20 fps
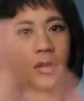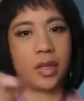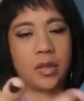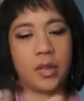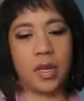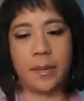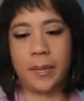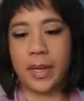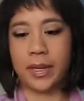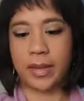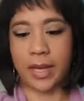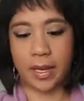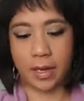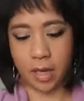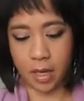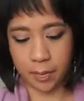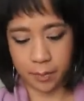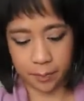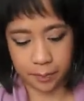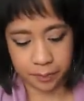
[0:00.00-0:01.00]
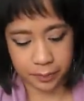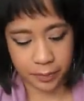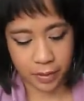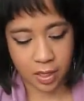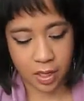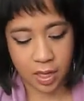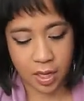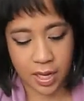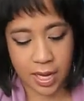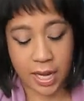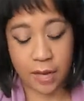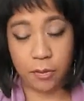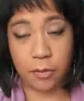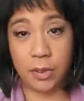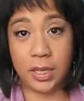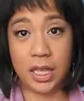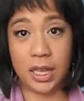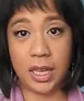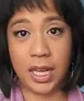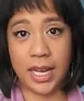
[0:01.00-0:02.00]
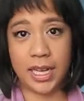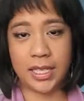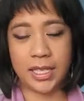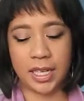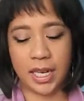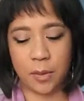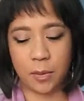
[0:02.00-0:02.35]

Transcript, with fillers: So I picked that up. I really liked it.